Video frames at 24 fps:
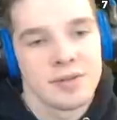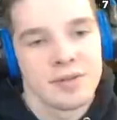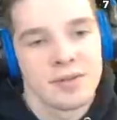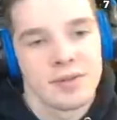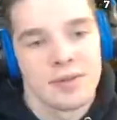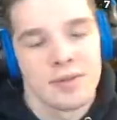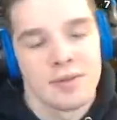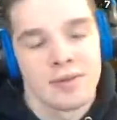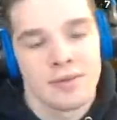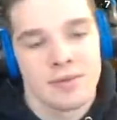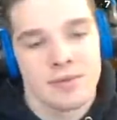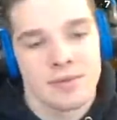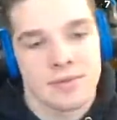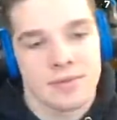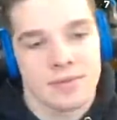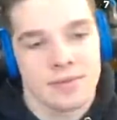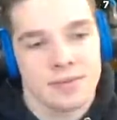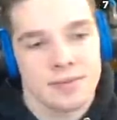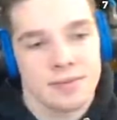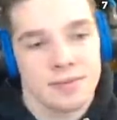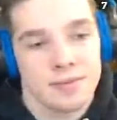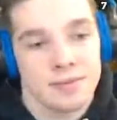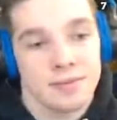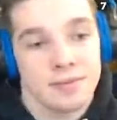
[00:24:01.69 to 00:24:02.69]

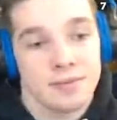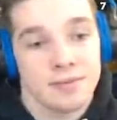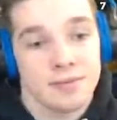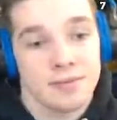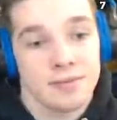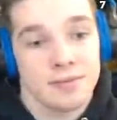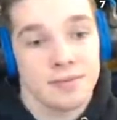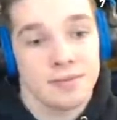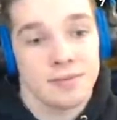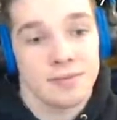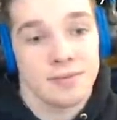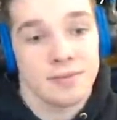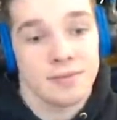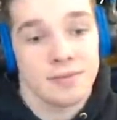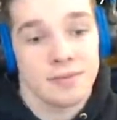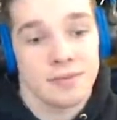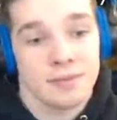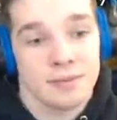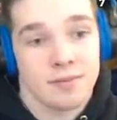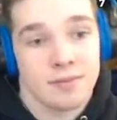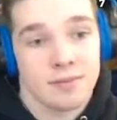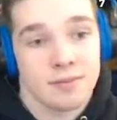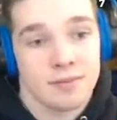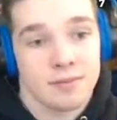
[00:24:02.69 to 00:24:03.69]

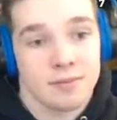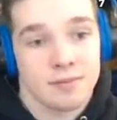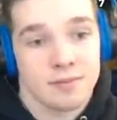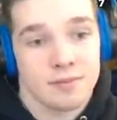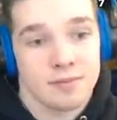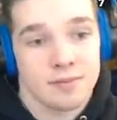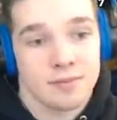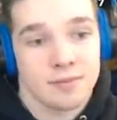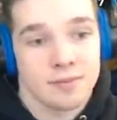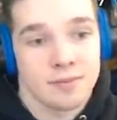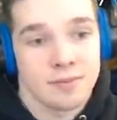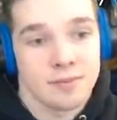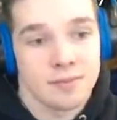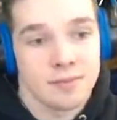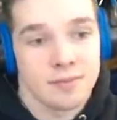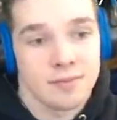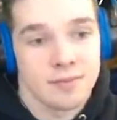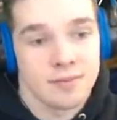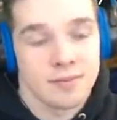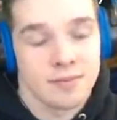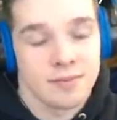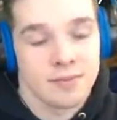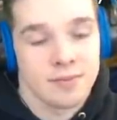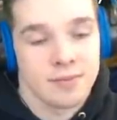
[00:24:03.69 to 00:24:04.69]

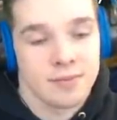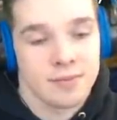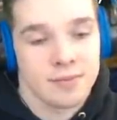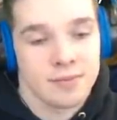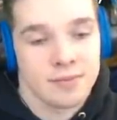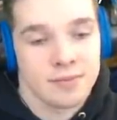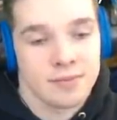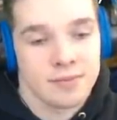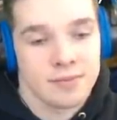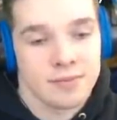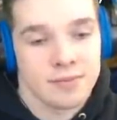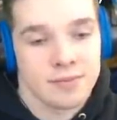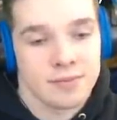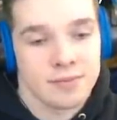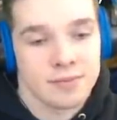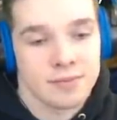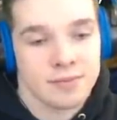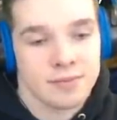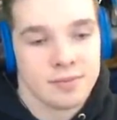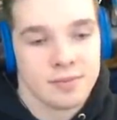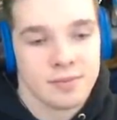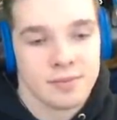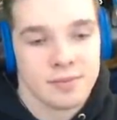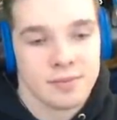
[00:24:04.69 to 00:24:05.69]

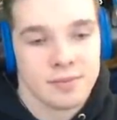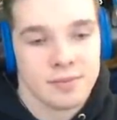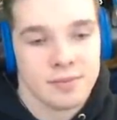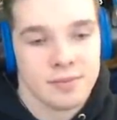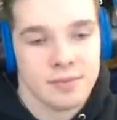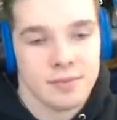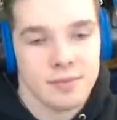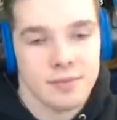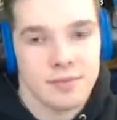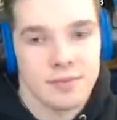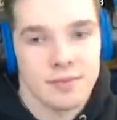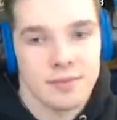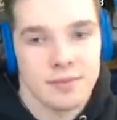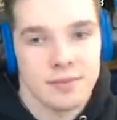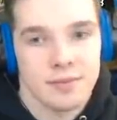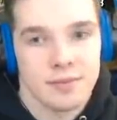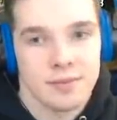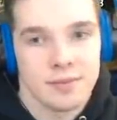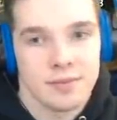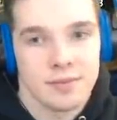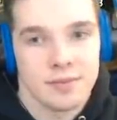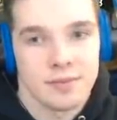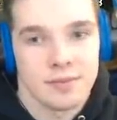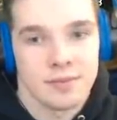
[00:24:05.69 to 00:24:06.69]

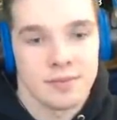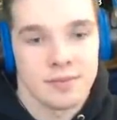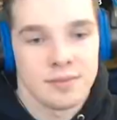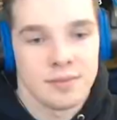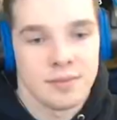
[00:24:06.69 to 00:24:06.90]
(no one is talking)